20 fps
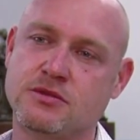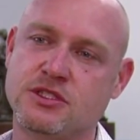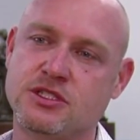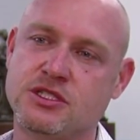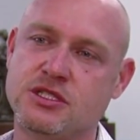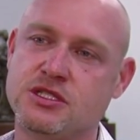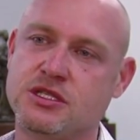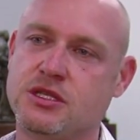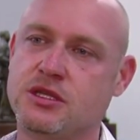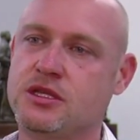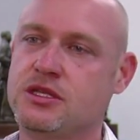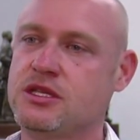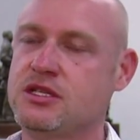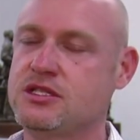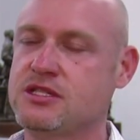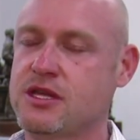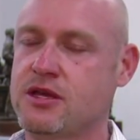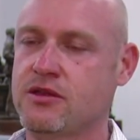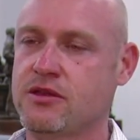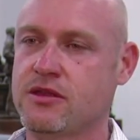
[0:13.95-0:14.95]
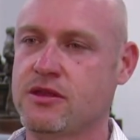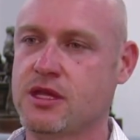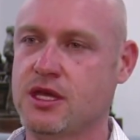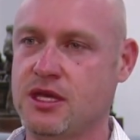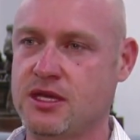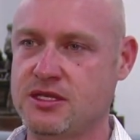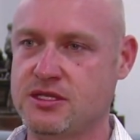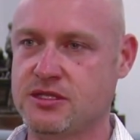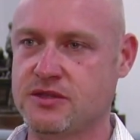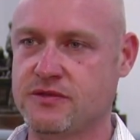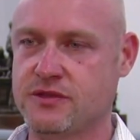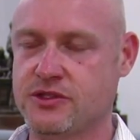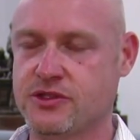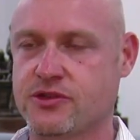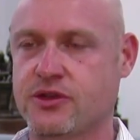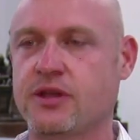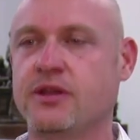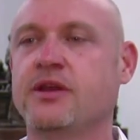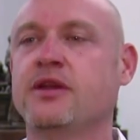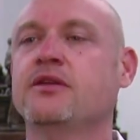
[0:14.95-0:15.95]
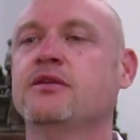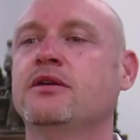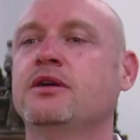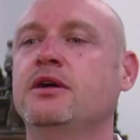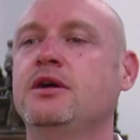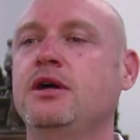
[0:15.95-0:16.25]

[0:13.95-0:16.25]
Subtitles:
which is in the southeast of Australia,